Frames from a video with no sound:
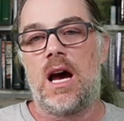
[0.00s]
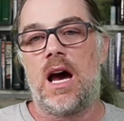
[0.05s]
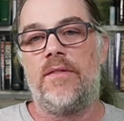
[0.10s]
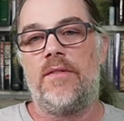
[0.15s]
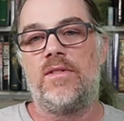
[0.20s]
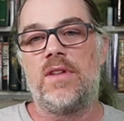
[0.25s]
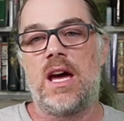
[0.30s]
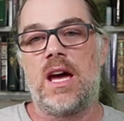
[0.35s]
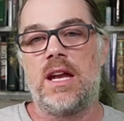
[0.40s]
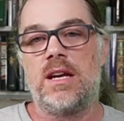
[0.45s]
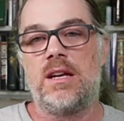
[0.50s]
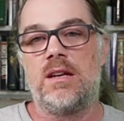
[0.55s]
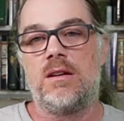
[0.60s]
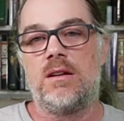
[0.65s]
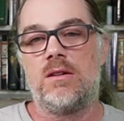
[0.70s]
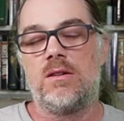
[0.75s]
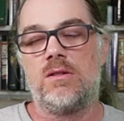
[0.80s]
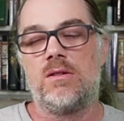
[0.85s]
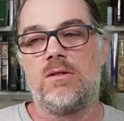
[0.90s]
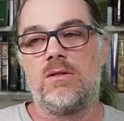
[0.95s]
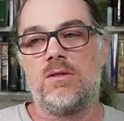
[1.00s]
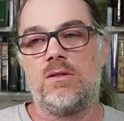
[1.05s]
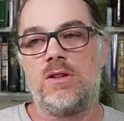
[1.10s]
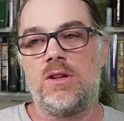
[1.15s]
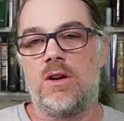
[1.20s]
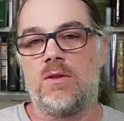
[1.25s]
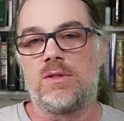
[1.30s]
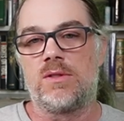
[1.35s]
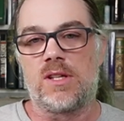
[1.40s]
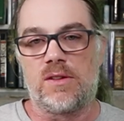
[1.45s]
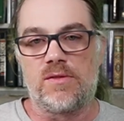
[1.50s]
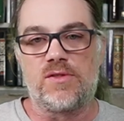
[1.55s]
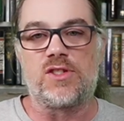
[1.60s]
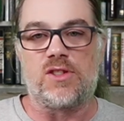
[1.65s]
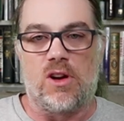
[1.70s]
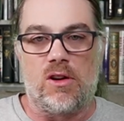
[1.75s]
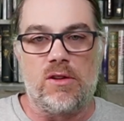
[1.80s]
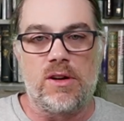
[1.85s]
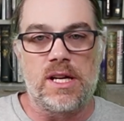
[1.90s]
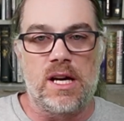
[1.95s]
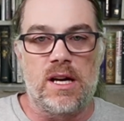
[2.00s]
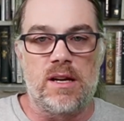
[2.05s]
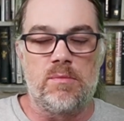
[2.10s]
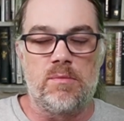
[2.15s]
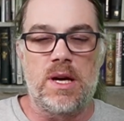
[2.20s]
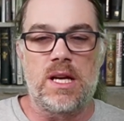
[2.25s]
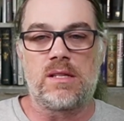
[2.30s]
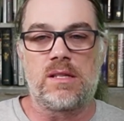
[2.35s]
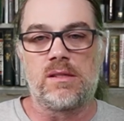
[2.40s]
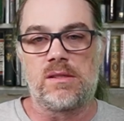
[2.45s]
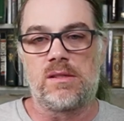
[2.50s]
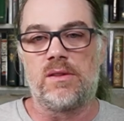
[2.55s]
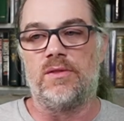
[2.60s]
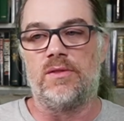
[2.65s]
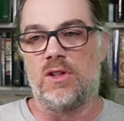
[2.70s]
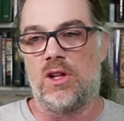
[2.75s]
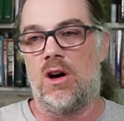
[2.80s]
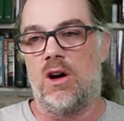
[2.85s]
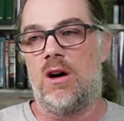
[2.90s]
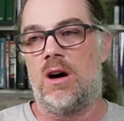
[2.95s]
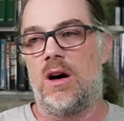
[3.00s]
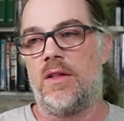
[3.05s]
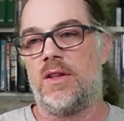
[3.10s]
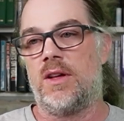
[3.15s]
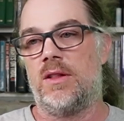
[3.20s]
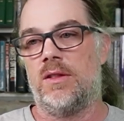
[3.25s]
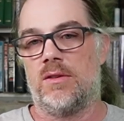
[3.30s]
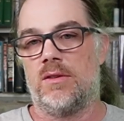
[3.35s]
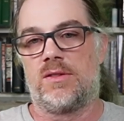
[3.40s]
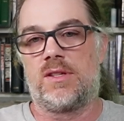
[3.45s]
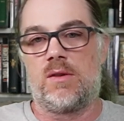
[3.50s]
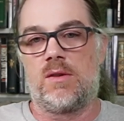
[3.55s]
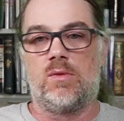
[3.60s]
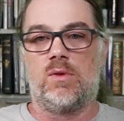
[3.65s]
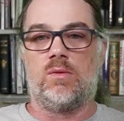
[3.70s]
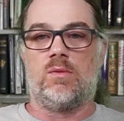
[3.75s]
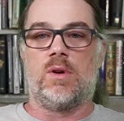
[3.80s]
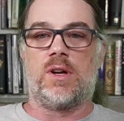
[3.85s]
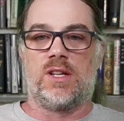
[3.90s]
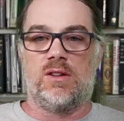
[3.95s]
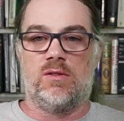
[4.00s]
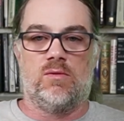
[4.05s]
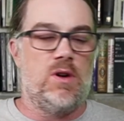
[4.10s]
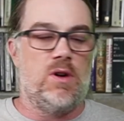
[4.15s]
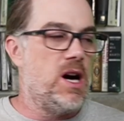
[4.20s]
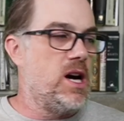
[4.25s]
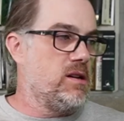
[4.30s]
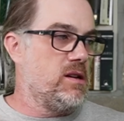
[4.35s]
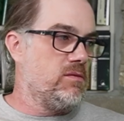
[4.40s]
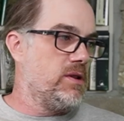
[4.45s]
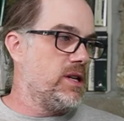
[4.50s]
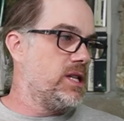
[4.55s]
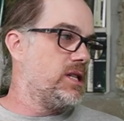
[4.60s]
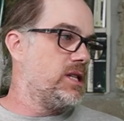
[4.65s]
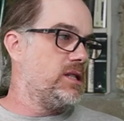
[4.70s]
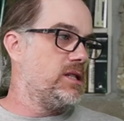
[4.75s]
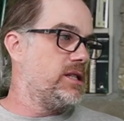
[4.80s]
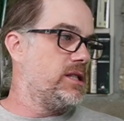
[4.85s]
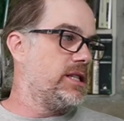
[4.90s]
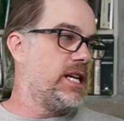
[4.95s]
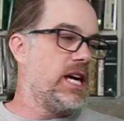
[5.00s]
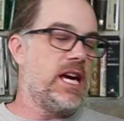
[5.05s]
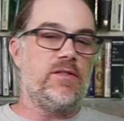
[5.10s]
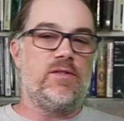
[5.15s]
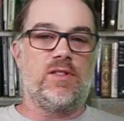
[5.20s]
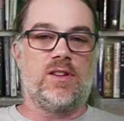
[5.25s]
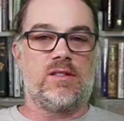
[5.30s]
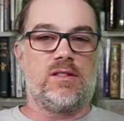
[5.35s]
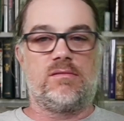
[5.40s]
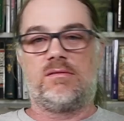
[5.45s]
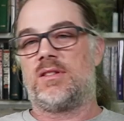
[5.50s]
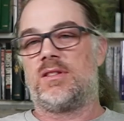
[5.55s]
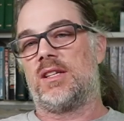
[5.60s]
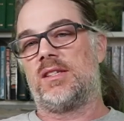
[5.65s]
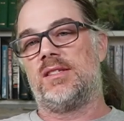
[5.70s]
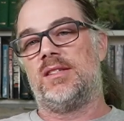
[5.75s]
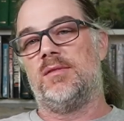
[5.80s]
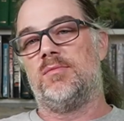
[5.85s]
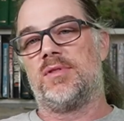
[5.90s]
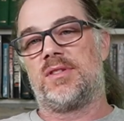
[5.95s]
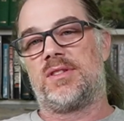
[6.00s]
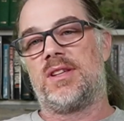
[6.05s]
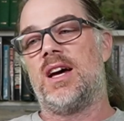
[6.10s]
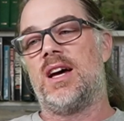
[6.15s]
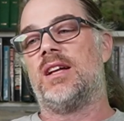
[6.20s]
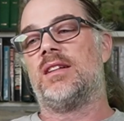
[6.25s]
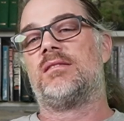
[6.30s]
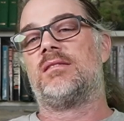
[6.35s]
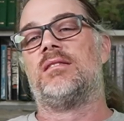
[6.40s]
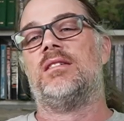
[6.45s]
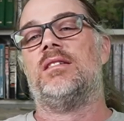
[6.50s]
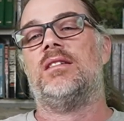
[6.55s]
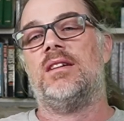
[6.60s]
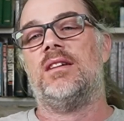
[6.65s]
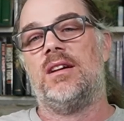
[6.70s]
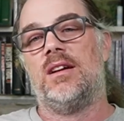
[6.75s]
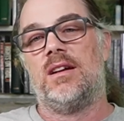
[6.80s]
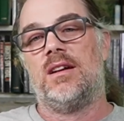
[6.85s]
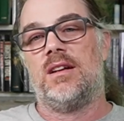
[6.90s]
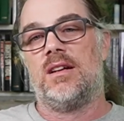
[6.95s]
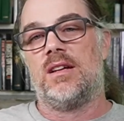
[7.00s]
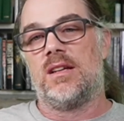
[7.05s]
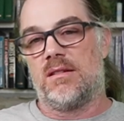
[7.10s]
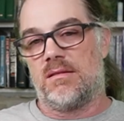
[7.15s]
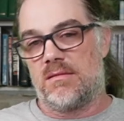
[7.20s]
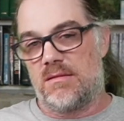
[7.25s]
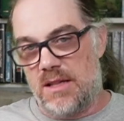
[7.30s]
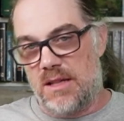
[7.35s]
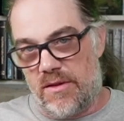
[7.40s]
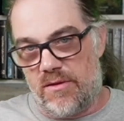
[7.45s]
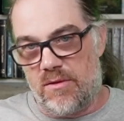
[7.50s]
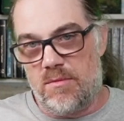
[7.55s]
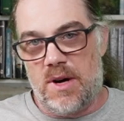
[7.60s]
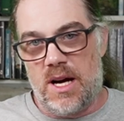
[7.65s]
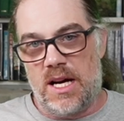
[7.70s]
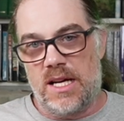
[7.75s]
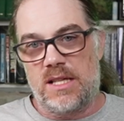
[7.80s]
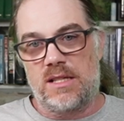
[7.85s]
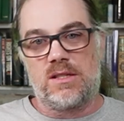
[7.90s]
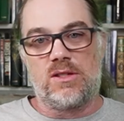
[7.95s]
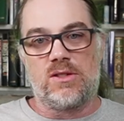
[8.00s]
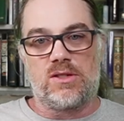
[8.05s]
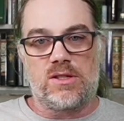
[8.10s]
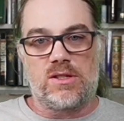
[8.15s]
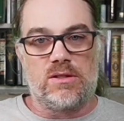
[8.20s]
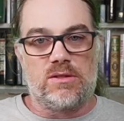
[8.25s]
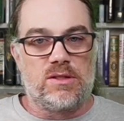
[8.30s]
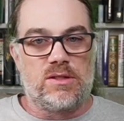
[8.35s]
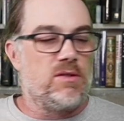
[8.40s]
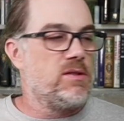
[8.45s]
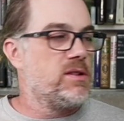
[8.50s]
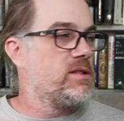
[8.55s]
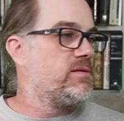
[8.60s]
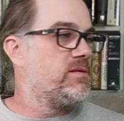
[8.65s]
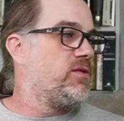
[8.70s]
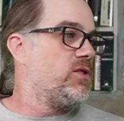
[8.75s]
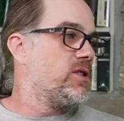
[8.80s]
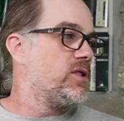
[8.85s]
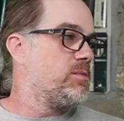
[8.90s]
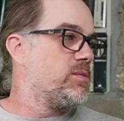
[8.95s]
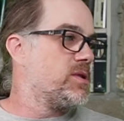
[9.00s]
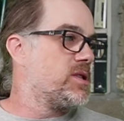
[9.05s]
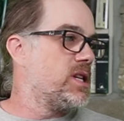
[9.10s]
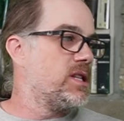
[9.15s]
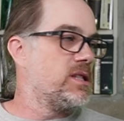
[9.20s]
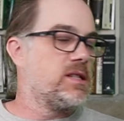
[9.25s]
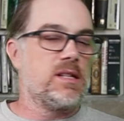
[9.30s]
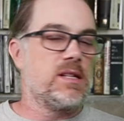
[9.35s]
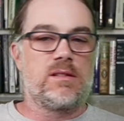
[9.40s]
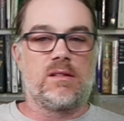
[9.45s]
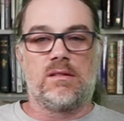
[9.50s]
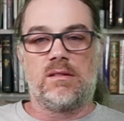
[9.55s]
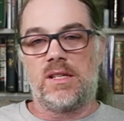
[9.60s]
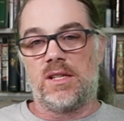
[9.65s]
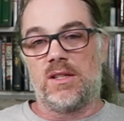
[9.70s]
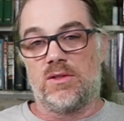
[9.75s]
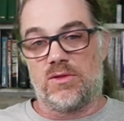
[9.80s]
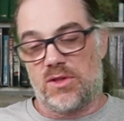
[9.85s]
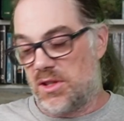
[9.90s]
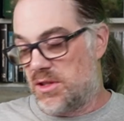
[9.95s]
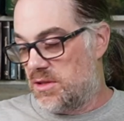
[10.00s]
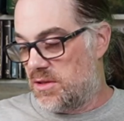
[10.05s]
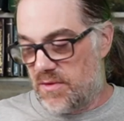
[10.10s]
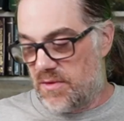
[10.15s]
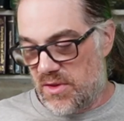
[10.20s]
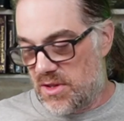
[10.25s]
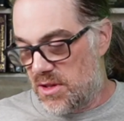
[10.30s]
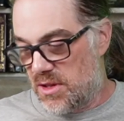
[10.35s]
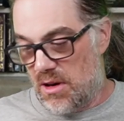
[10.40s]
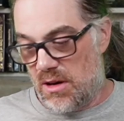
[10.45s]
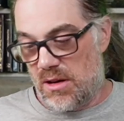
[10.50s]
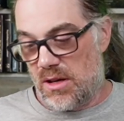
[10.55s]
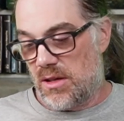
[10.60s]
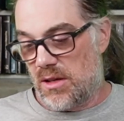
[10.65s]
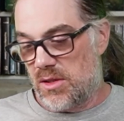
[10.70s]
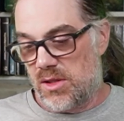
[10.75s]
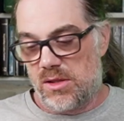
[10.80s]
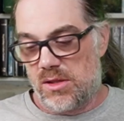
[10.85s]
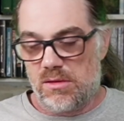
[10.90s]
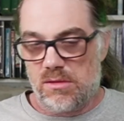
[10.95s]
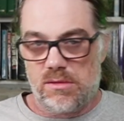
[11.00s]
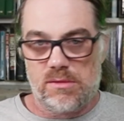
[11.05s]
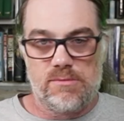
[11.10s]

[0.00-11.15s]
And then, instead of starting on a basis of law, then they'll say, well, what do you want? You gave you 60%. Never mind, you're still doing 40% that's illegal just for starters.